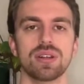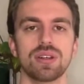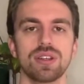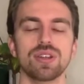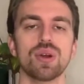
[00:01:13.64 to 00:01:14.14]

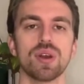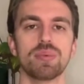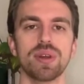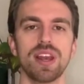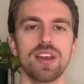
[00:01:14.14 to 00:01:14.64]
You go to
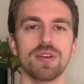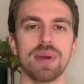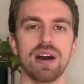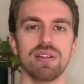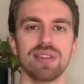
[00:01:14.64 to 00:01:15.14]
put it in your
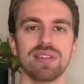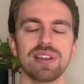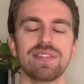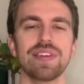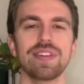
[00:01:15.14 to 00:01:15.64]
mouth
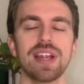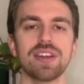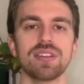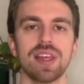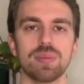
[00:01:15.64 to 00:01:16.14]
and feel it on
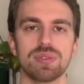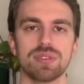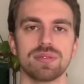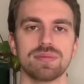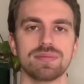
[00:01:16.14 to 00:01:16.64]
your
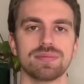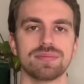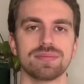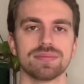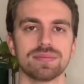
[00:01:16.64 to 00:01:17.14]
lips.
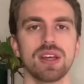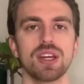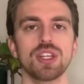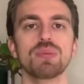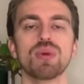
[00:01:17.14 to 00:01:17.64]

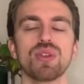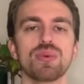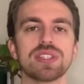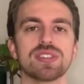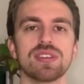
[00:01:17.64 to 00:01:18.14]
You blow the
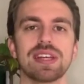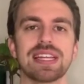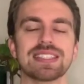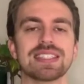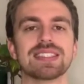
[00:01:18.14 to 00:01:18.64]
whistle and
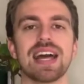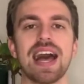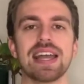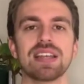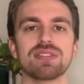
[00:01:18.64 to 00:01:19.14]
it's a
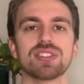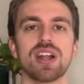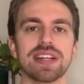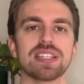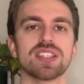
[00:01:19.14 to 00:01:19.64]
sign of
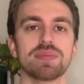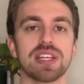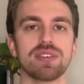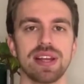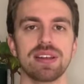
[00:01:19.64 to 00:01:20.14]
starting
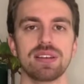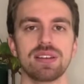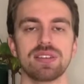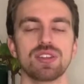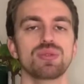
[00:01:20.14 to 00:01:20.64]
something great,
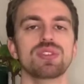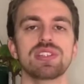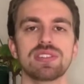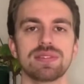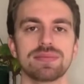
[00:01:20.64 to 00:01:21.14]
the new
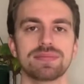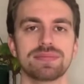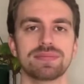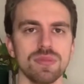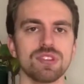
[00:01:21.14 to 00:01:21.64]

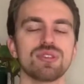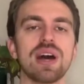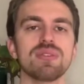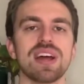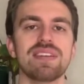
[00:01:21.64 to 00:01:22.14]
season. So that
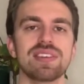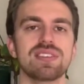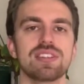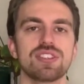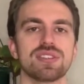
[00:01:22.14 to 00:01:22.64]
was
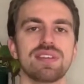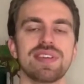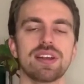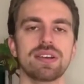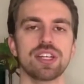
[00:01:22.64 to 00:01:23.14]
obviously just a
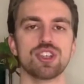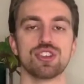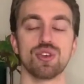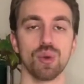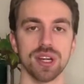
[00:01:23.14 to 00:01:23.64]
very
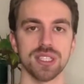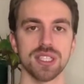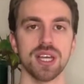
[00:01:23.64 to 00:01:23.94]
short